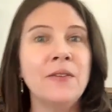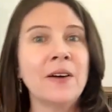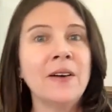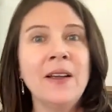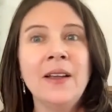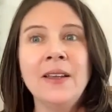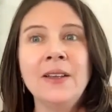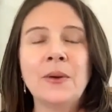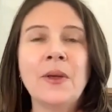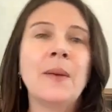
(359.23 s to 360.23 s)
for,
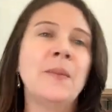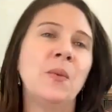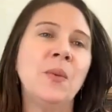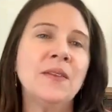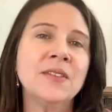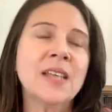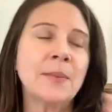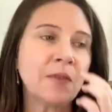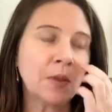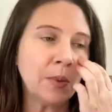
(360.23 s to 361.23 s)
you know, I mean, we have
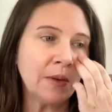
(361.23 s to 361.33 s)
some of that.